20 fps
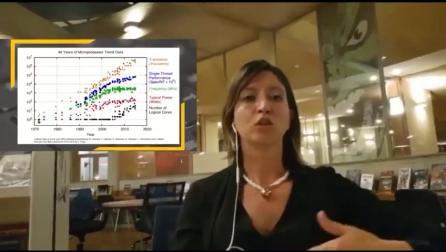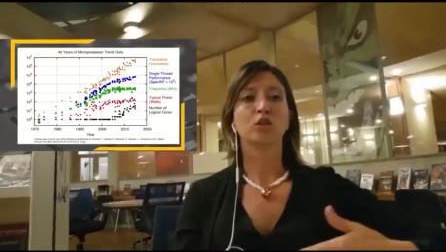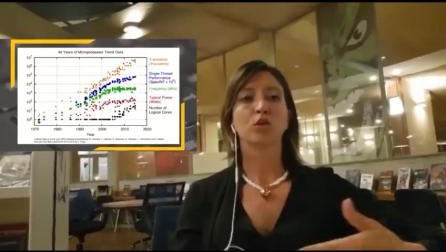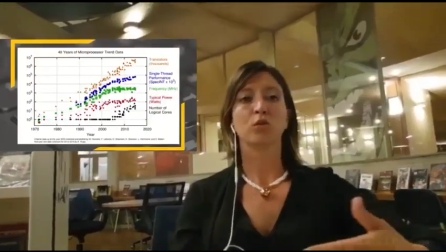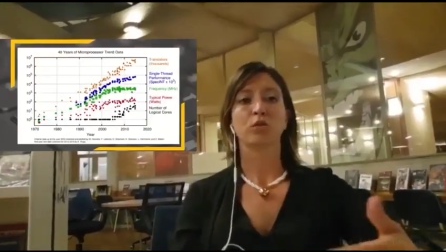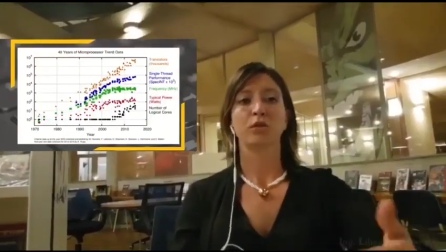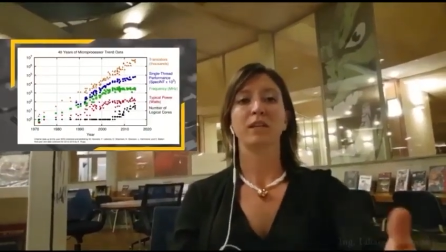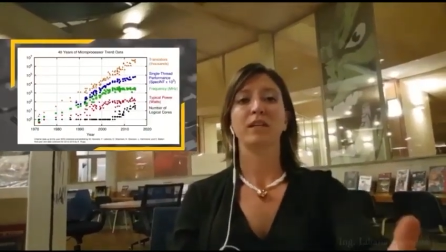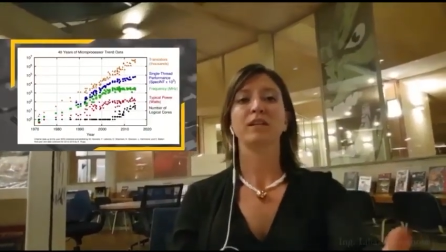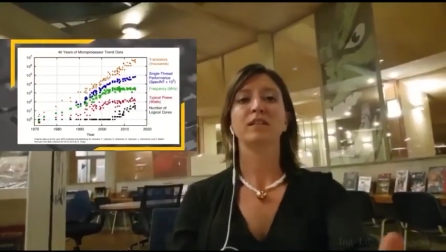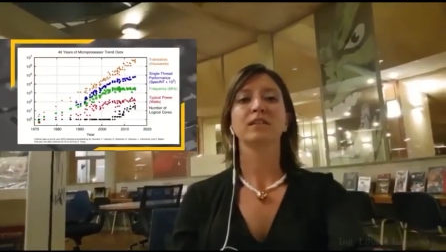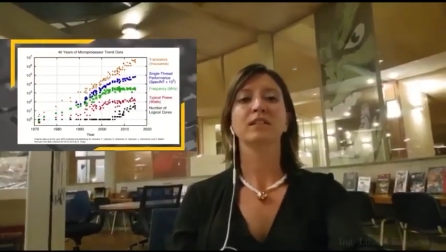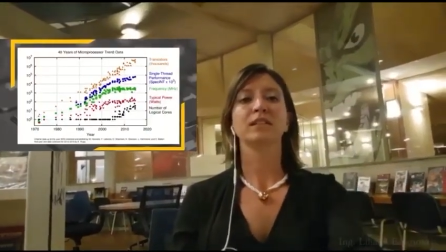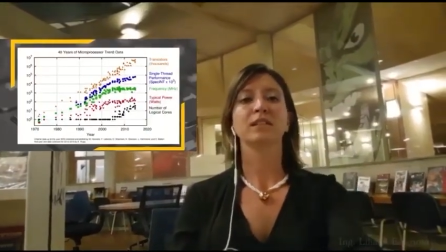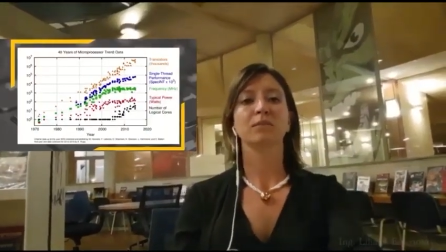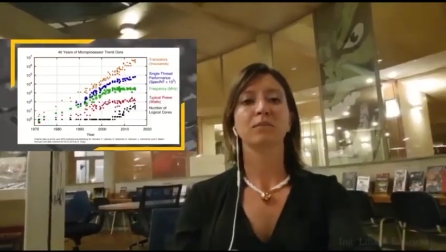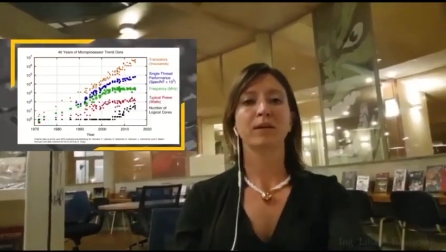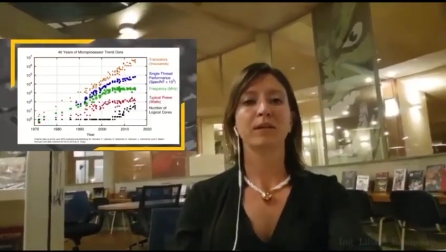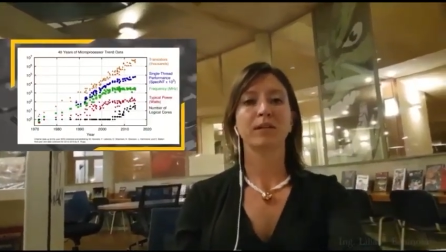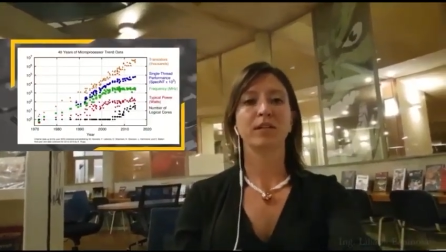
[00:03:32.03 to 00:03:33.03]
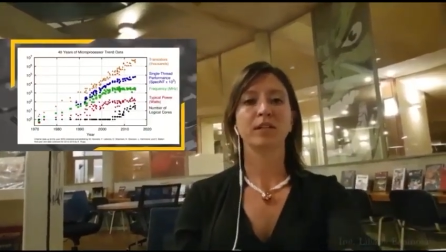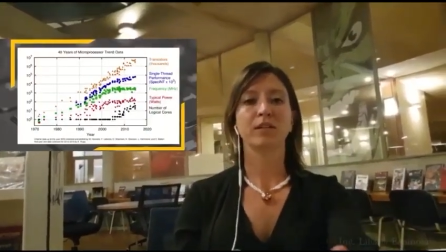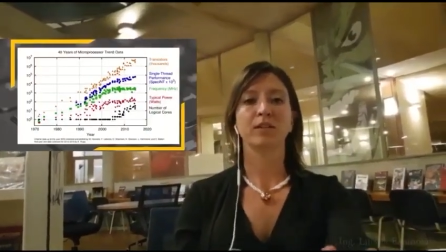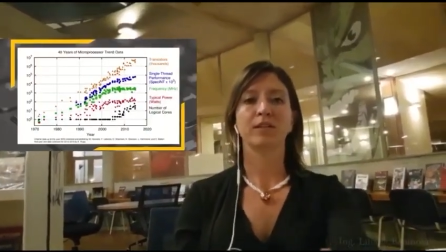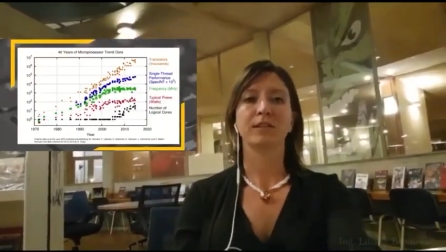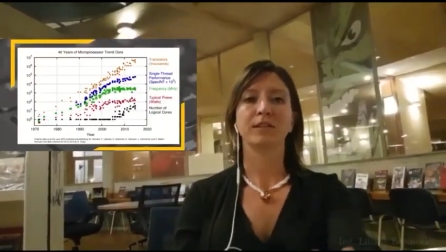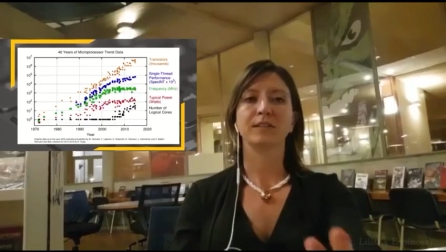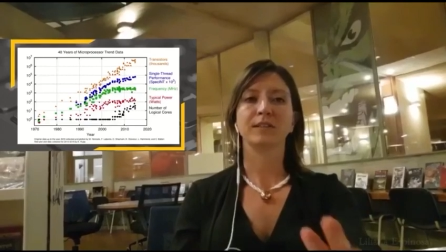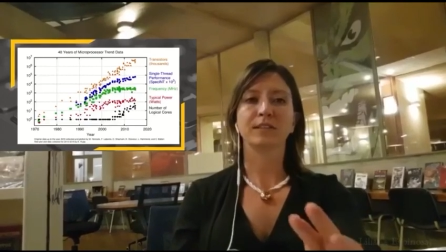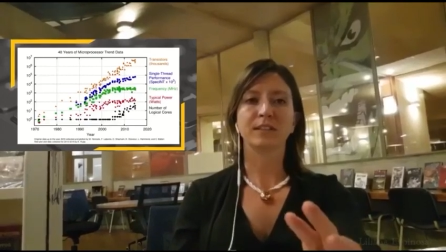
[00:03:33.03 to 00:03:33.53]
So it is very
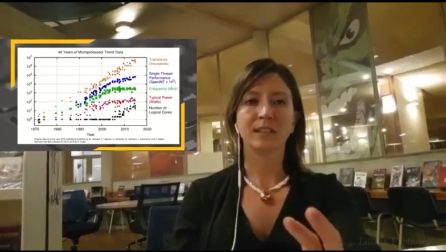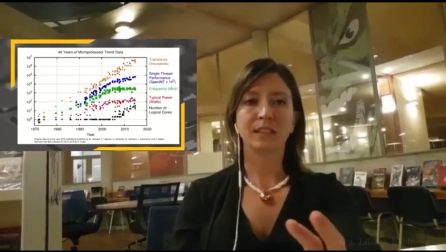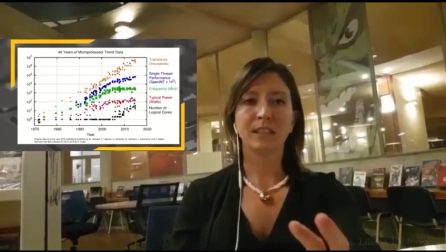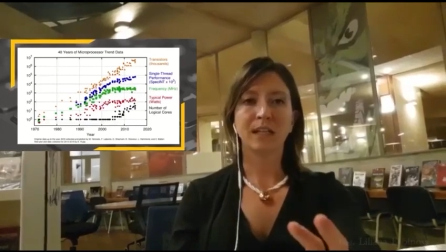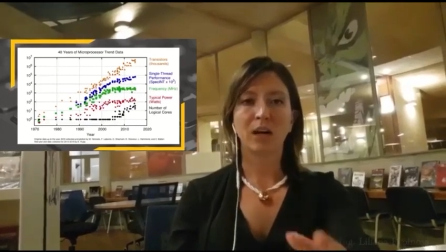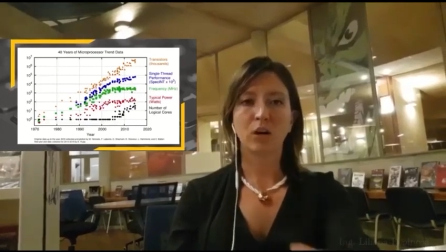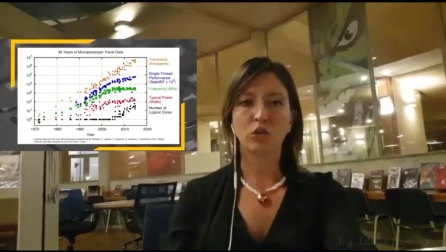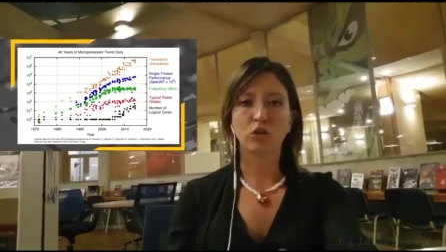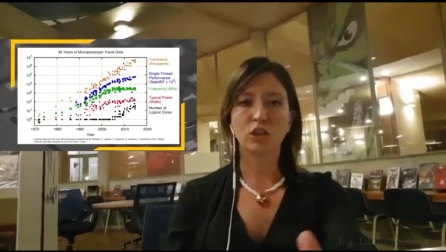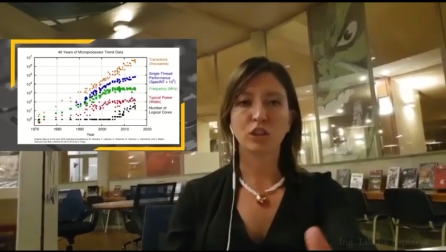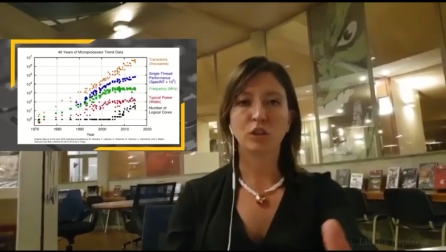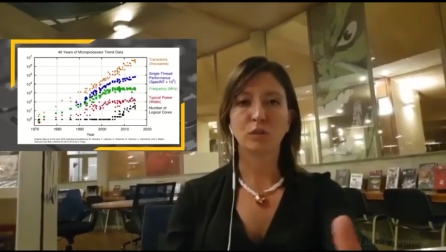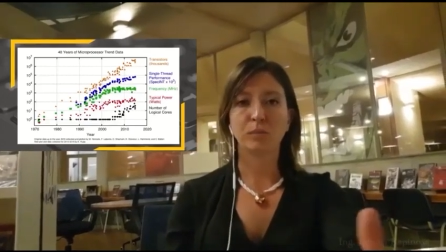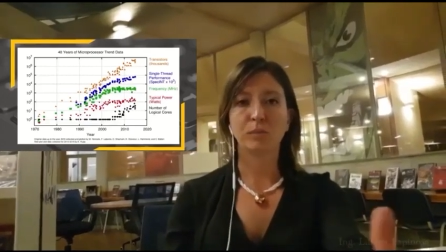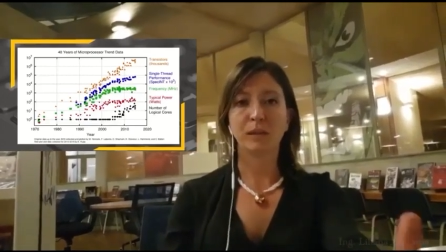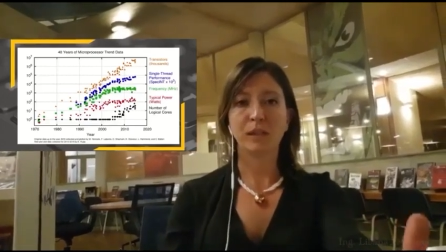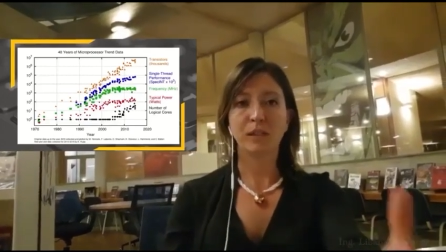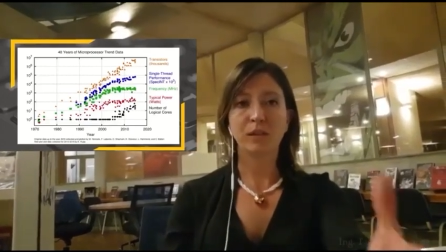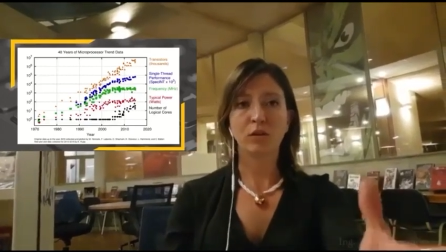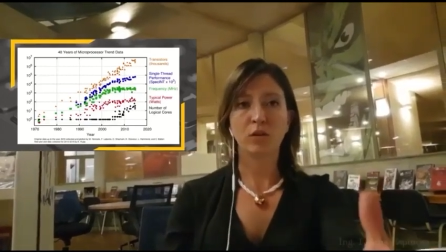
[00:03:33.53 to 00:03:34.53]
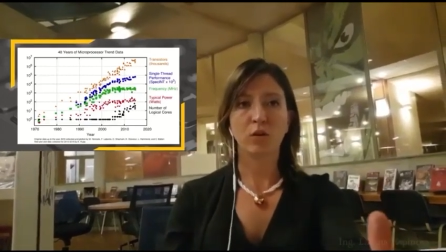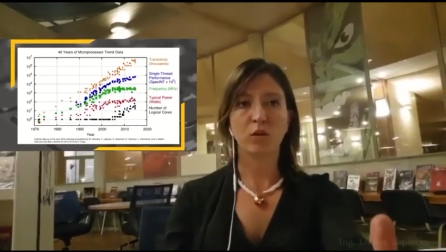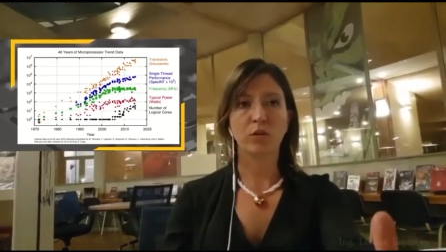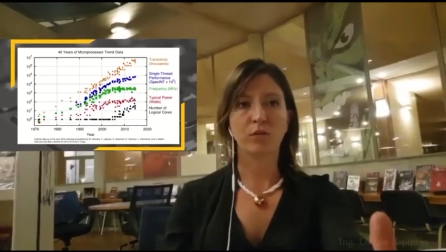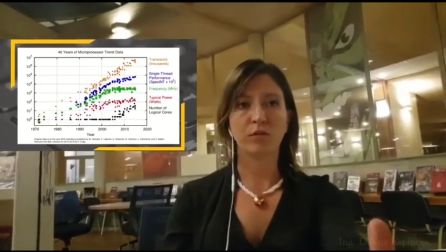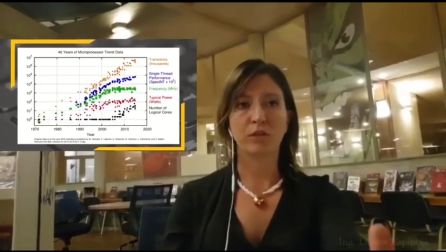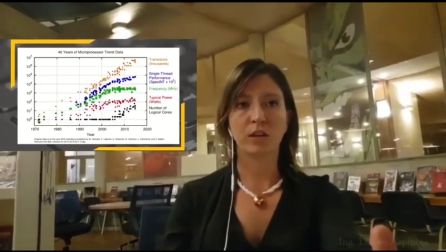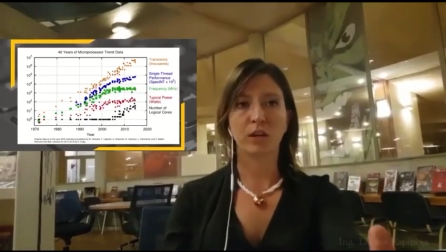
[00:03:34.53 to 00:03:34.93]
interesting how the speed of